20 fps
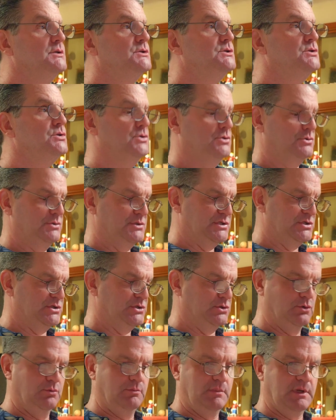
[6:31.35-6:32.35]
to
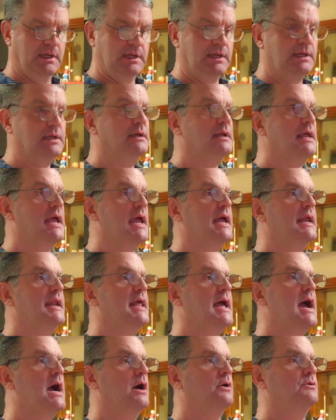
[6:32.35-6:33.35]
zoom in
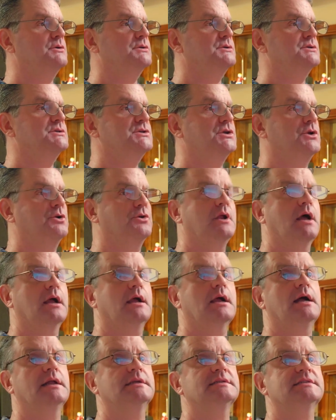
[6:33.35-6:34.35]
and out, so you're
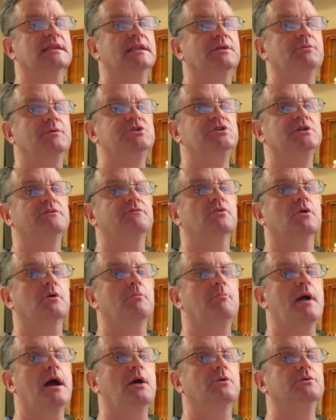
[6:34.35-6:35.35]
not constantly reaching for a
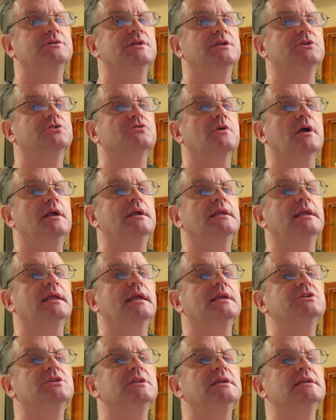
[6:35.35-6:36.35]
mouse and trying to
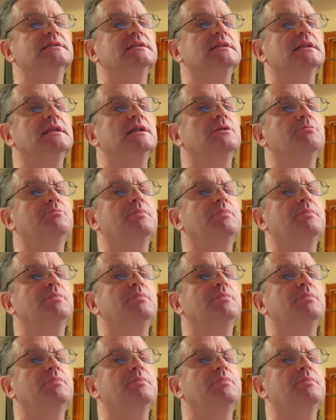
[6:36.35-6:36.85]
get these little